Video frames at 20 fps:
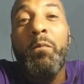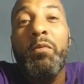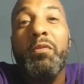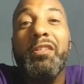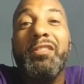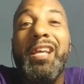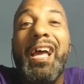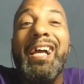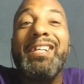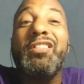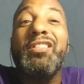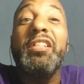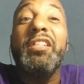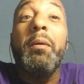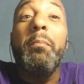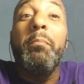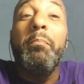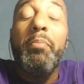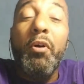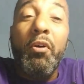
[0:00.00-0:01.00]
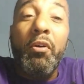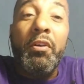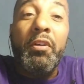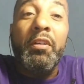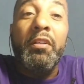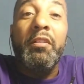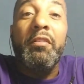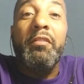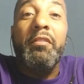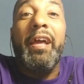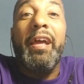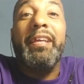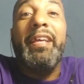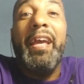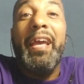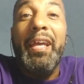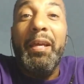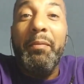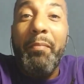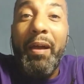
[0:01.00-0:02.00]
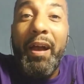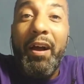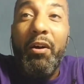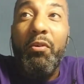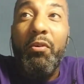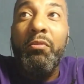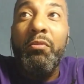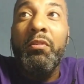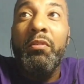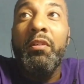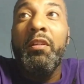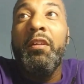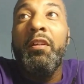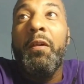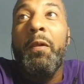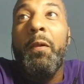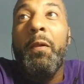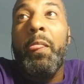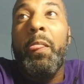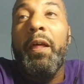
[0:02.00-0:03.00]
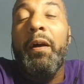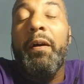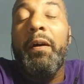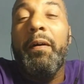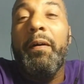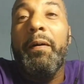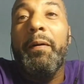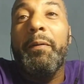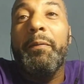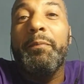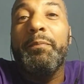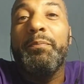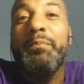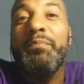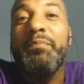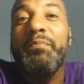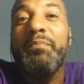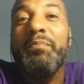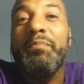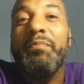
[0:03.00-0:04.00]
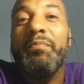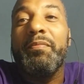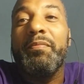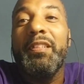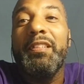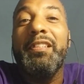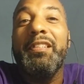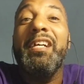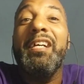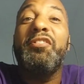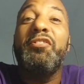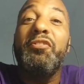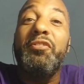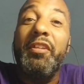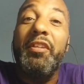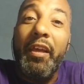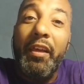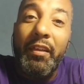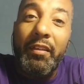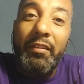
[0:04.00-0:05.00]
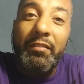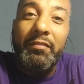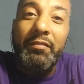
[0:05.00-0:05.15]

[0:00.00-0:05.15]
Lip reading: There's actually a book that came out um, yesterday,